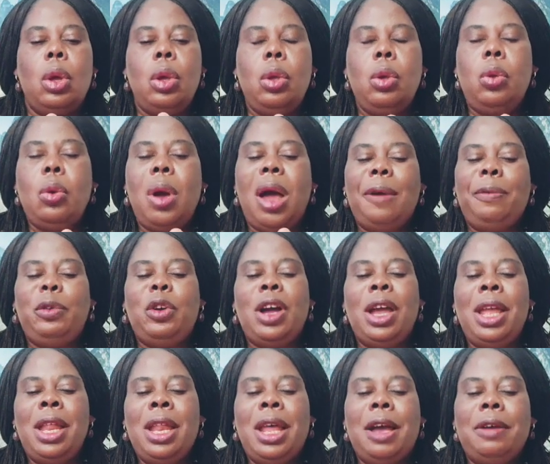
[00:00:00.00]
You are
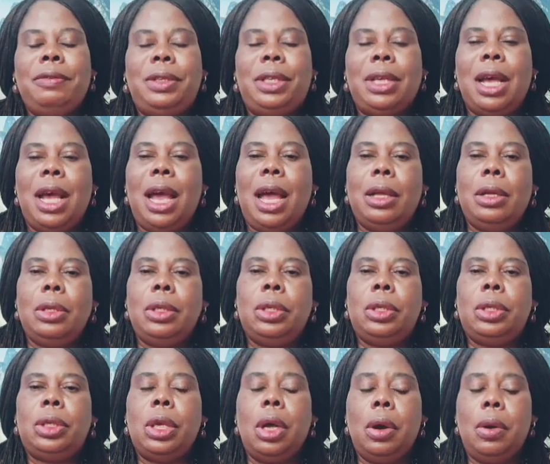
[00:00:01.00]
going after
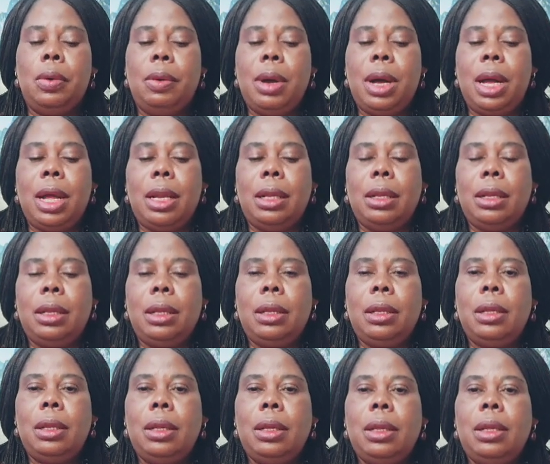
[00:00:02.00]
someone
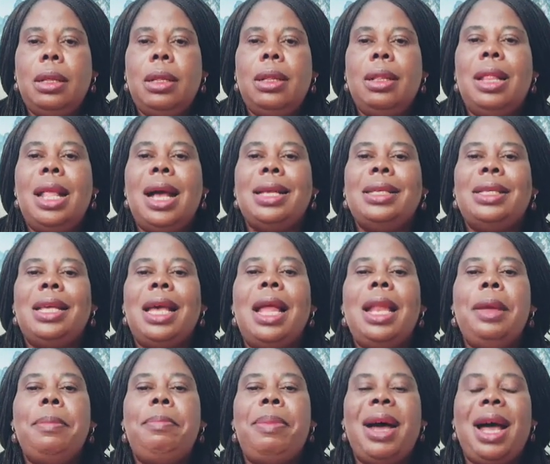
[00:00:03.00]
that
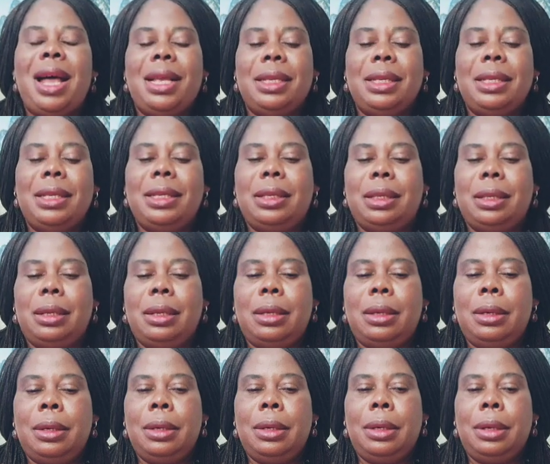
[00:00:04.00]
sell a pass.
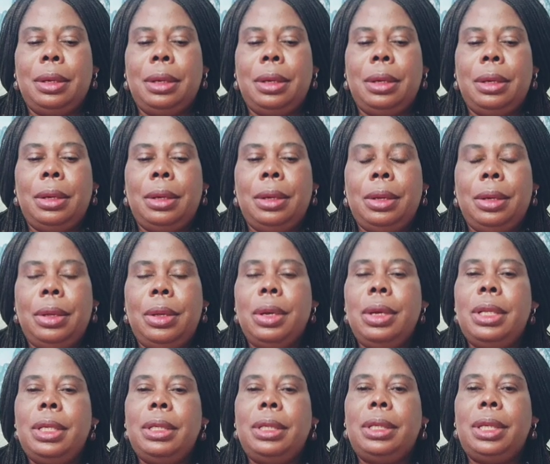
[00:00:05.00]
You
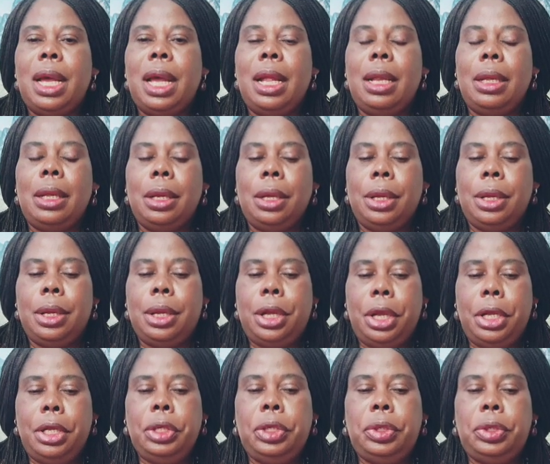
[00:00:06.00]
understand?
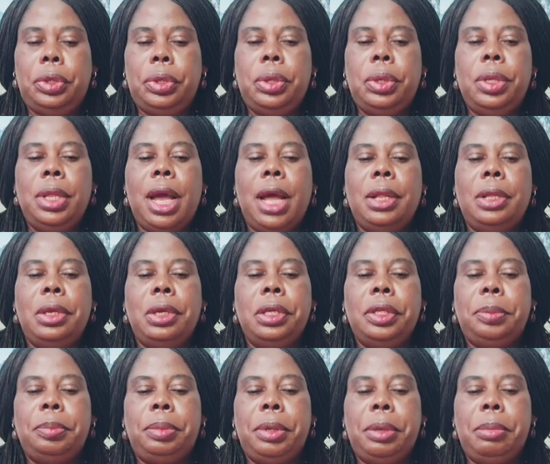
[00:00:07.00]
It's true that
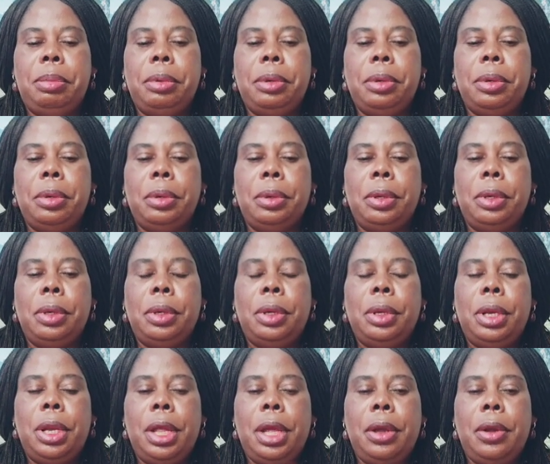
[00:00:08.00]
those people,
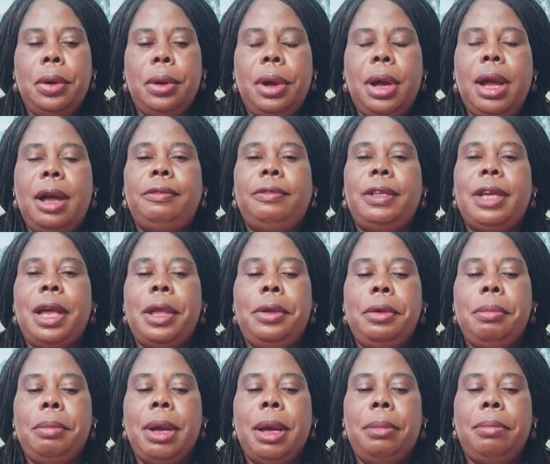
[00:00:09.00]
they go after
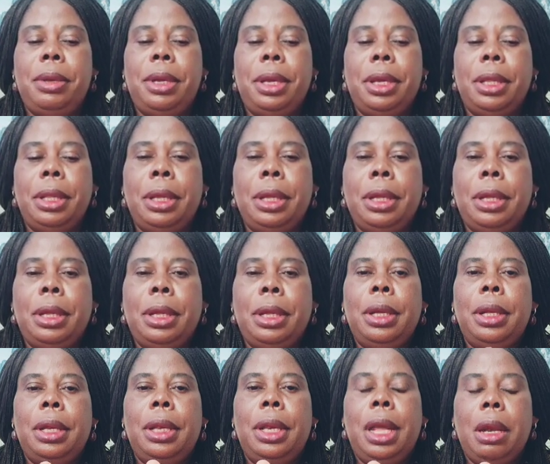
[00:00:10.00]
human being,
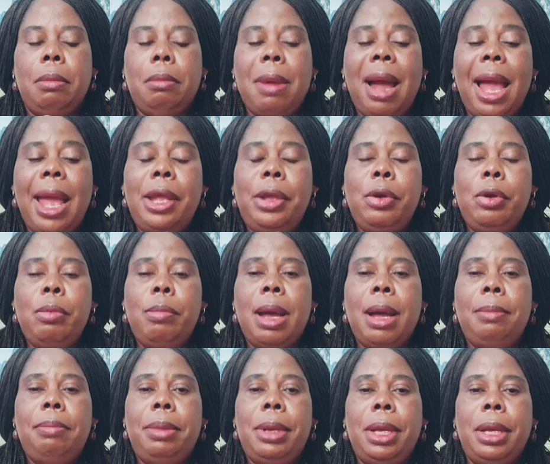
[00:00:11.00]
they buy
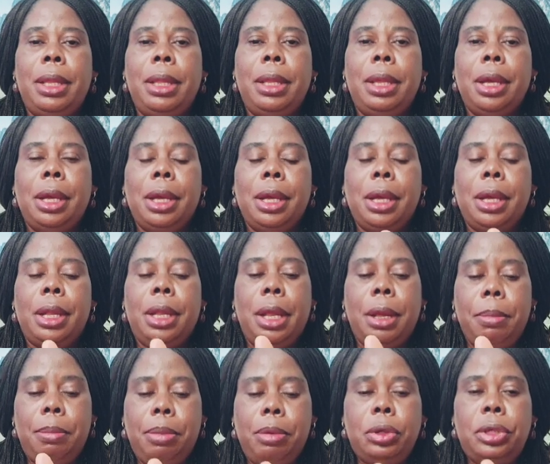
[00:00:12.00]
human being,
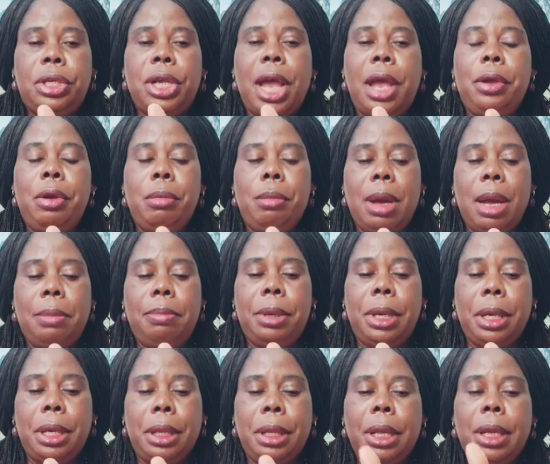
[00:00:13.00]
they butcher human
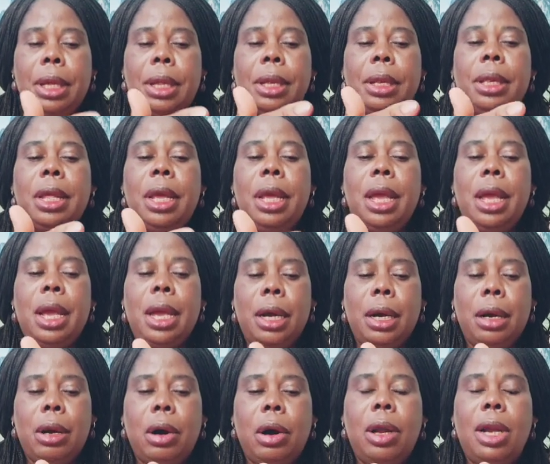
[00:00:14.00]
being, they
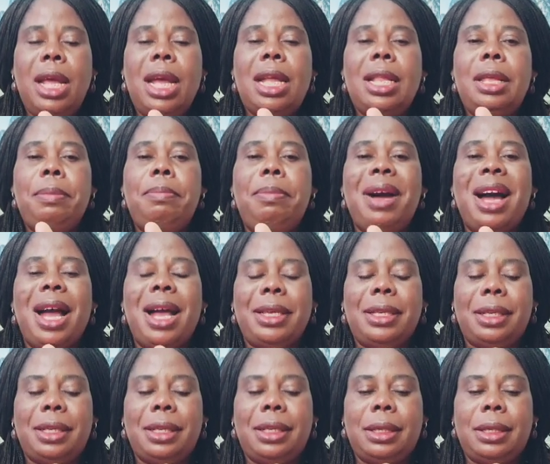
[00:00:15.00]
collect the
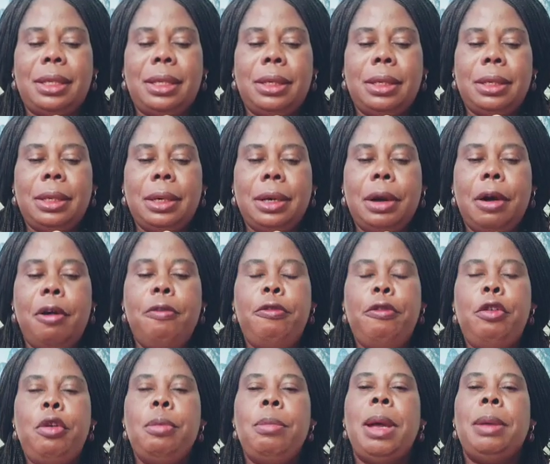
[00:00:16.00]
pass of
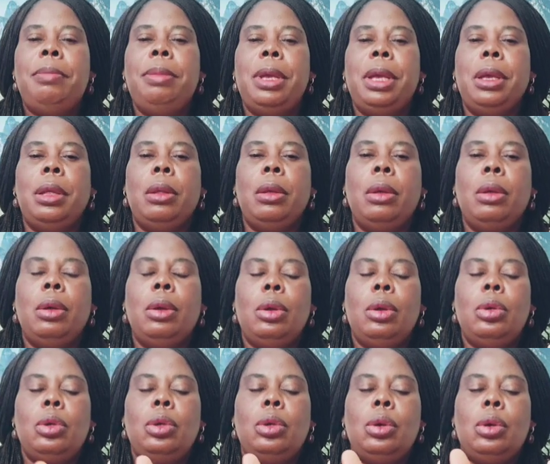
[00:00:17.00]
human being.
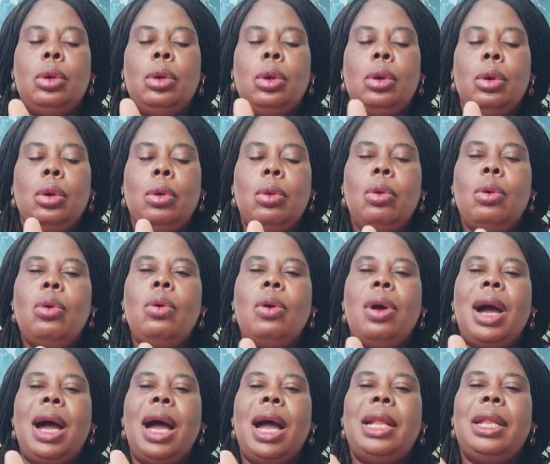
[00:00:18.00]

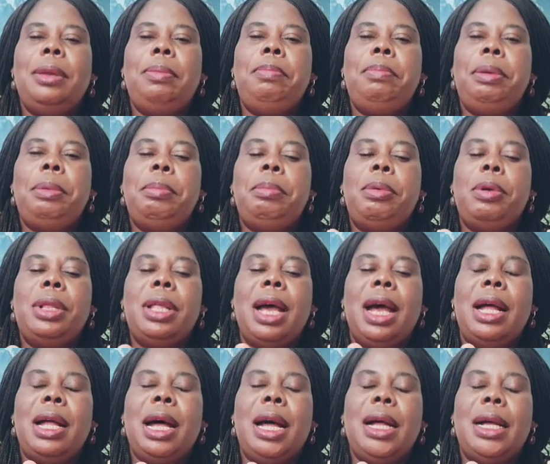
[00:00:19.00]
Who are the people
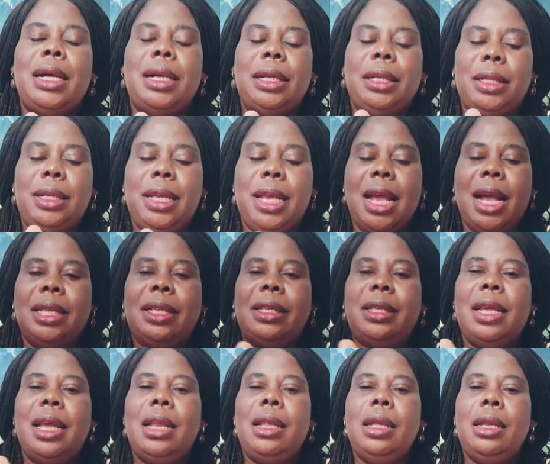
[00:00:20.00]
that they are
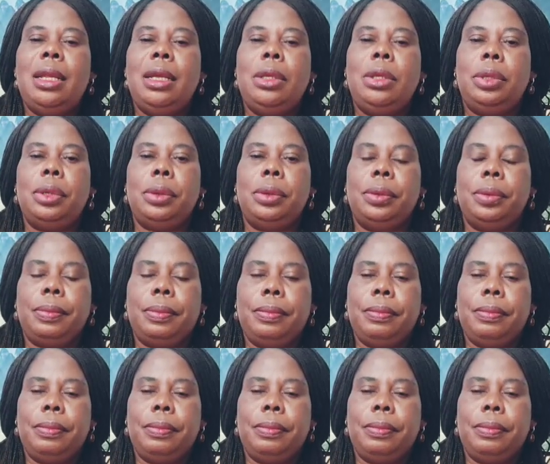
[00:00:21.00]
selling it to?